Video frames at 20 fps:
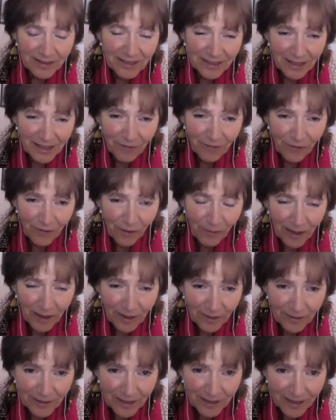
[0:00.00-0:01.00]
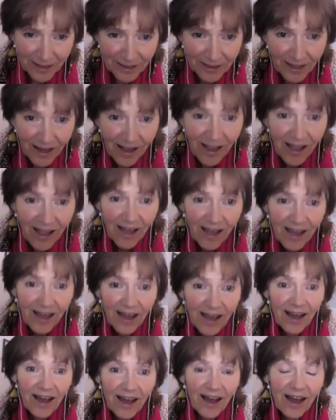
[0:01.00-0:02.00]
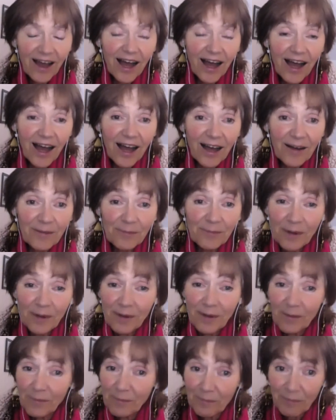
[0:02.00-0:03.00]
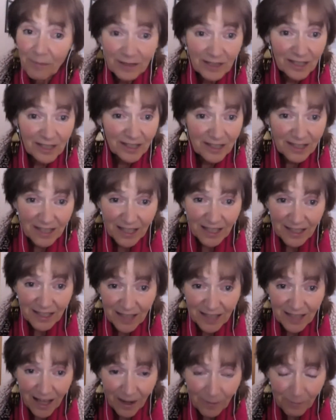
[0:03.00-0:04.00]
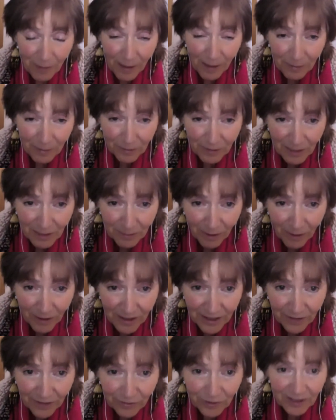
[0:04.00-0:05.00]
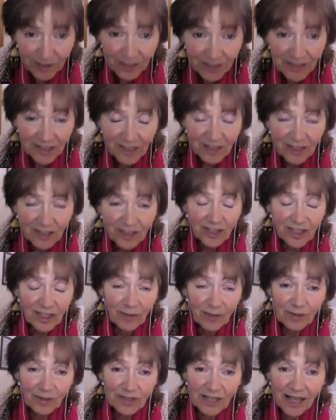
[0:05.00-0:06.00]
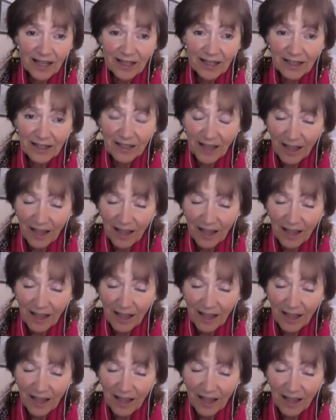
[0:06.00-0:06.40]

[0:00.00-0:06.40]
and stuff the way you did. But she sees how people respond differently, such as she was at an